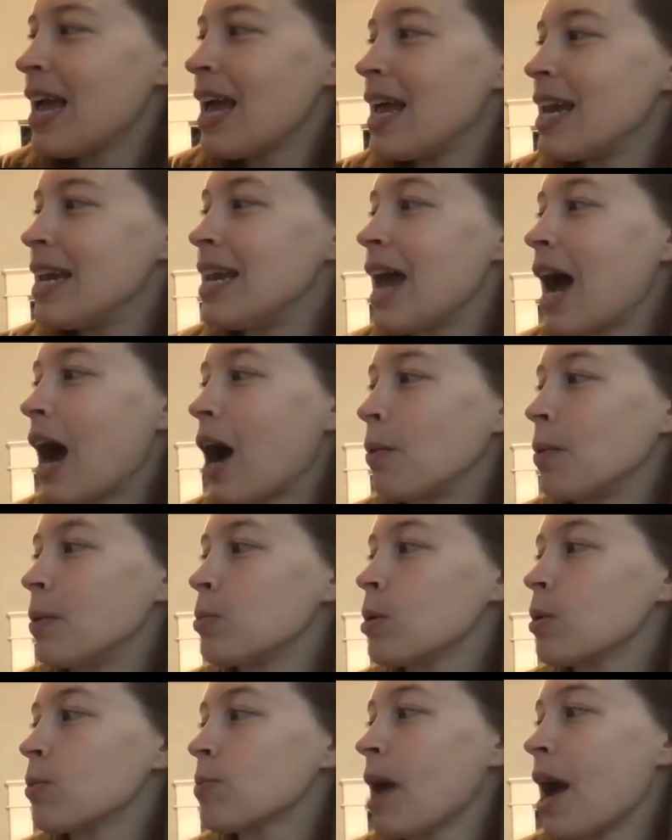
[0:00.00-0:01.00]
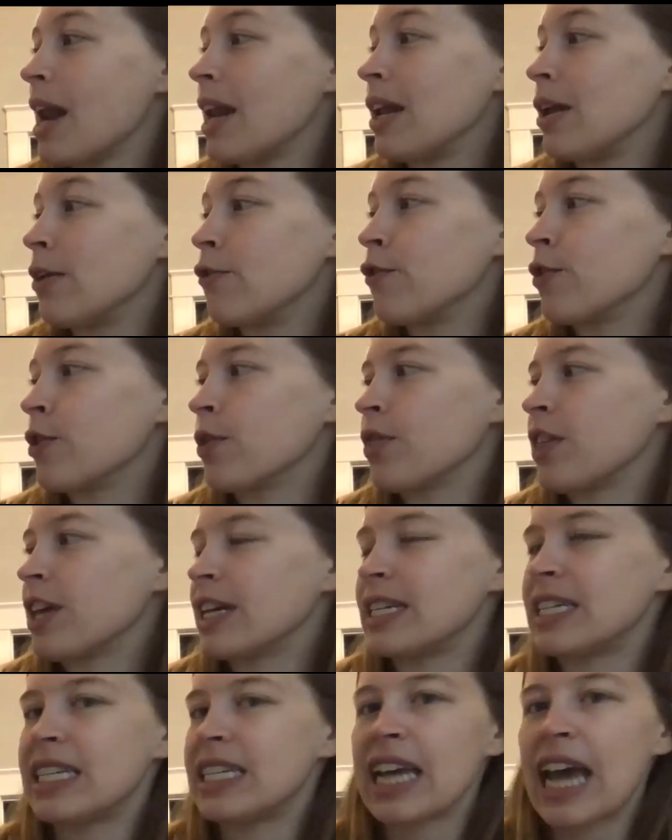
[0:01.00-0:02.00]
Now we were ready for
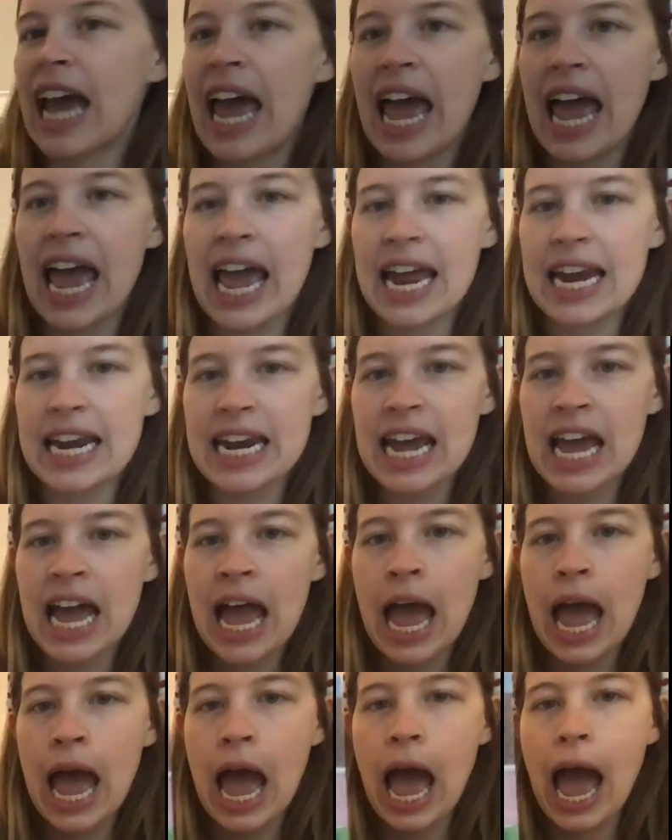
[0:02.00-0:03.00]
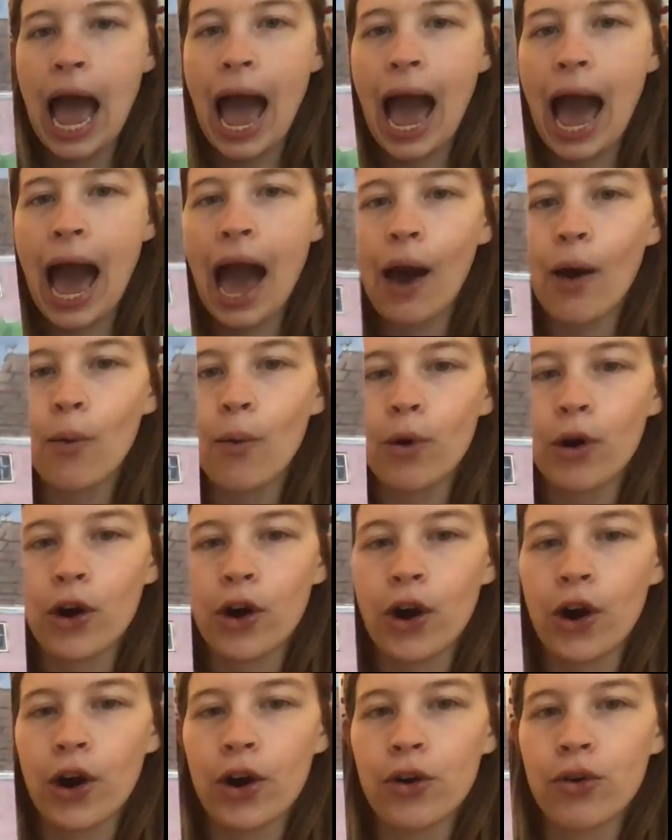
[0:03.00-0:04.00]
the
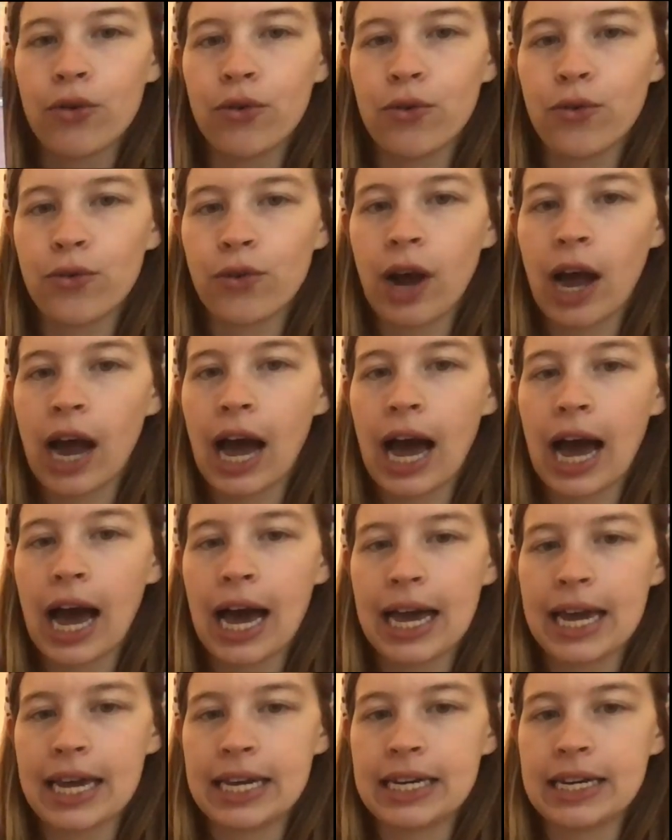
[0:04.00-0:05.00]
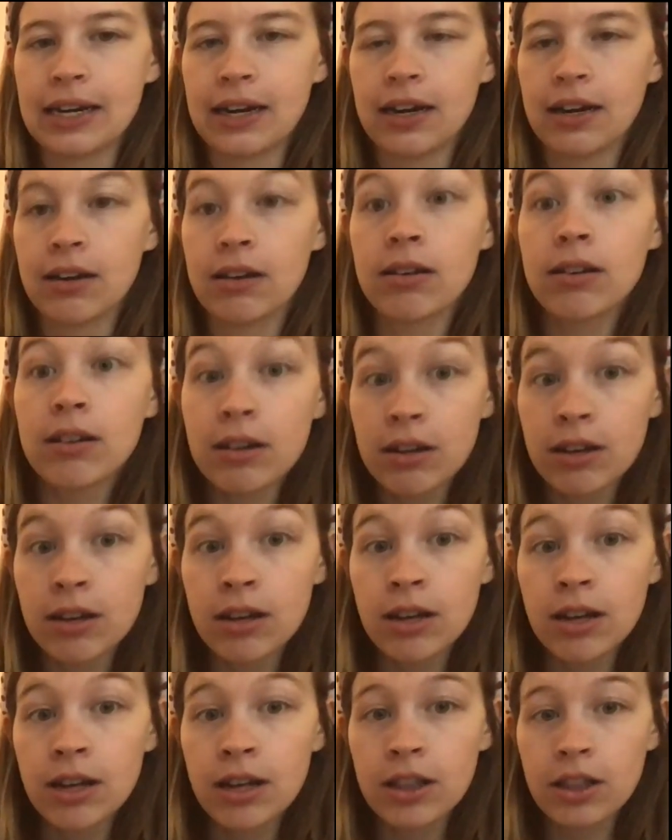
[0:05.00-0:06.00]
10-hour ride.
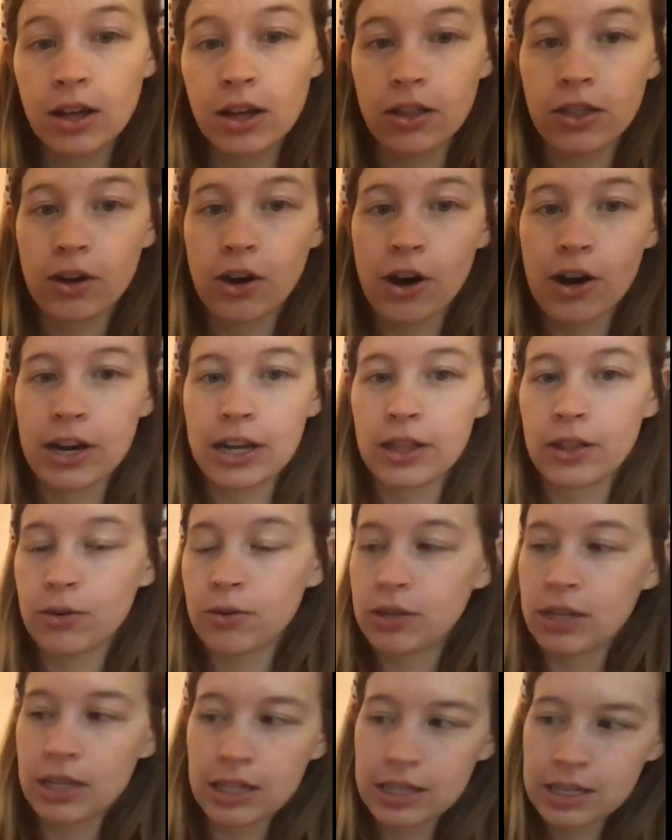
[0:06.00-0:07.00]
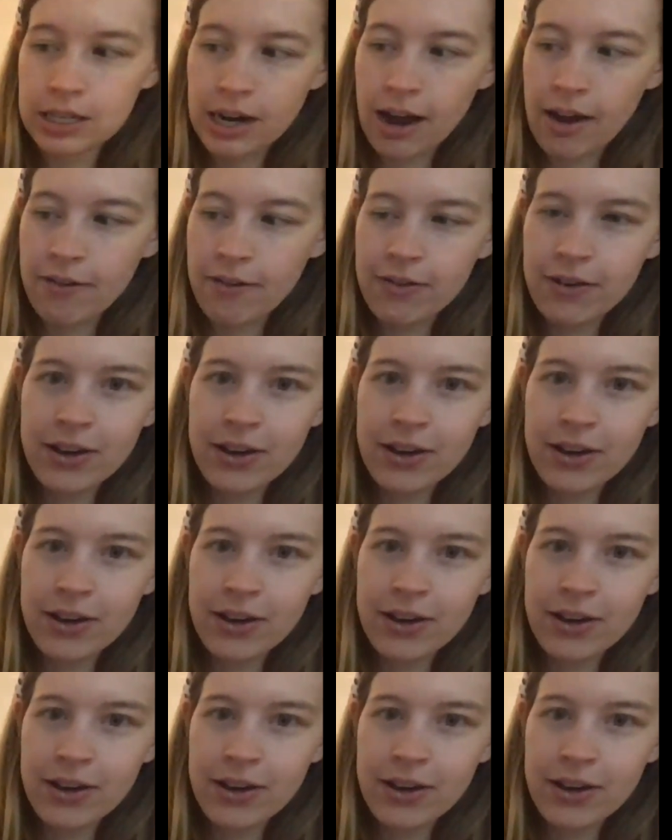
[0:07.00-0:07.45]
Look, they're already losing stuff.